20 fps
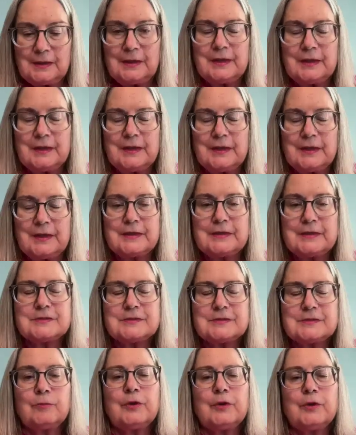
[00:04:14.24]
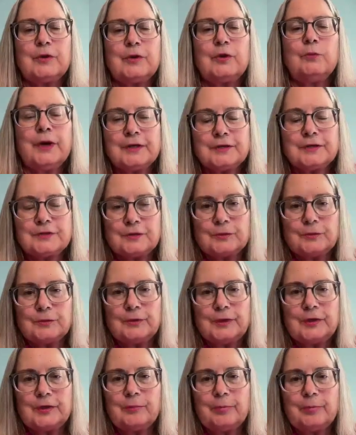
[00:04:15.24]
So what you want to do, and you'll
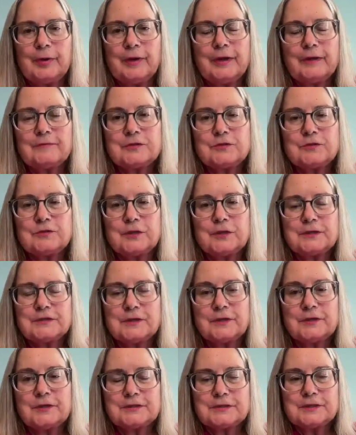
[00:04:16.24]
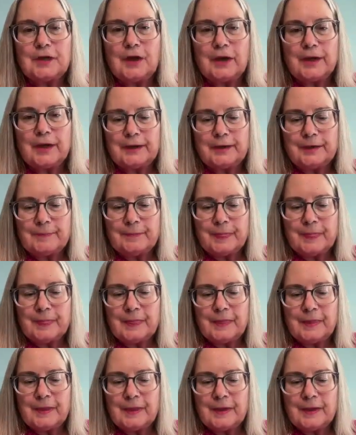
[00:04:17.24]
probably have to do this on the side,
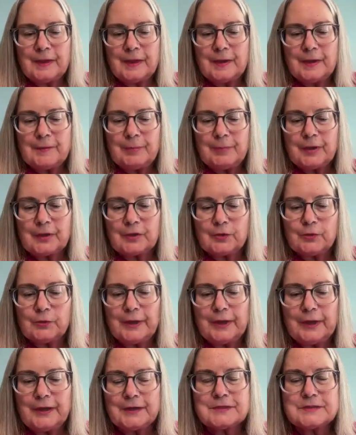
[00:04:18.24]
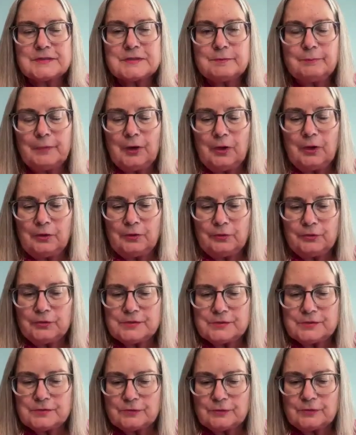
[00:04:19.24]
but create a smaller
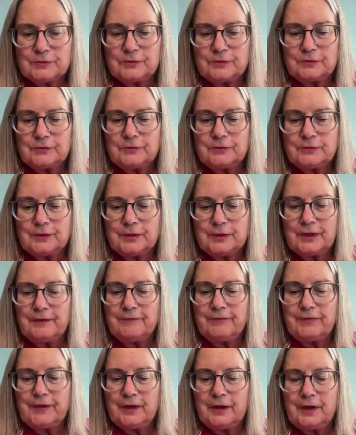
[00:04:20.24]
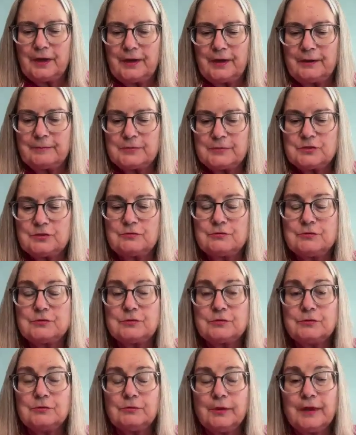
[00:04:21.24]
circle of the items you
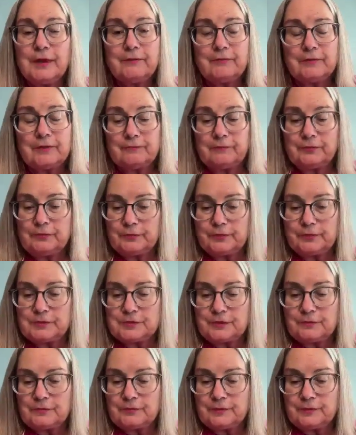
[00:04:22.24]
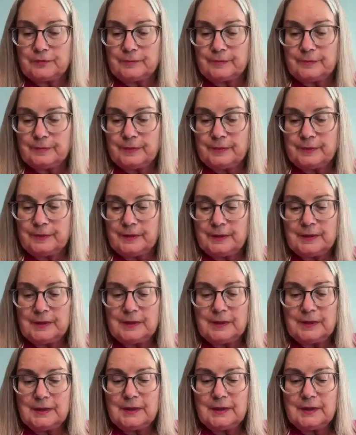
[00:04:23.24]
do have influence over.
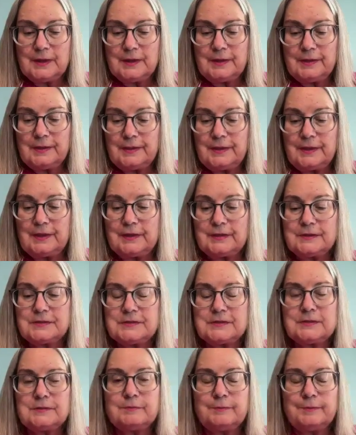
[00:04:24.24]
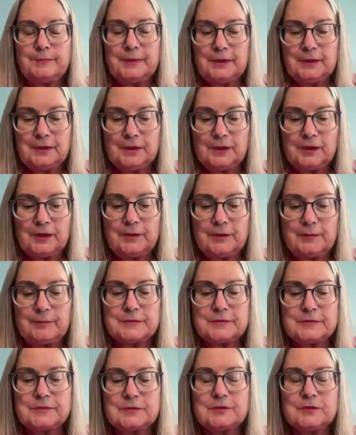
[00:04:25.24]
This
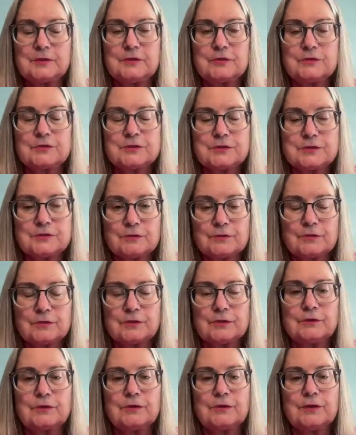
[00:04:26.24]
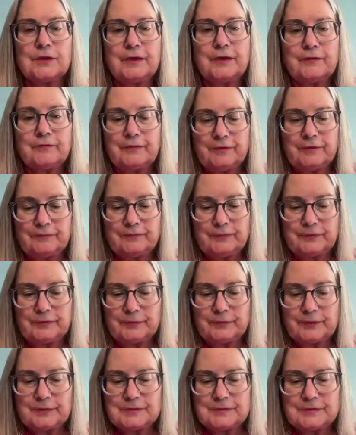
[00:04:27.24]
becomes your circle of
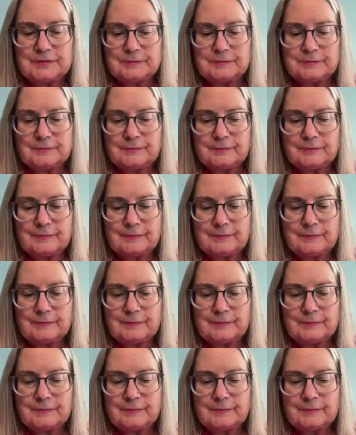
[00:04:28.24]
influence.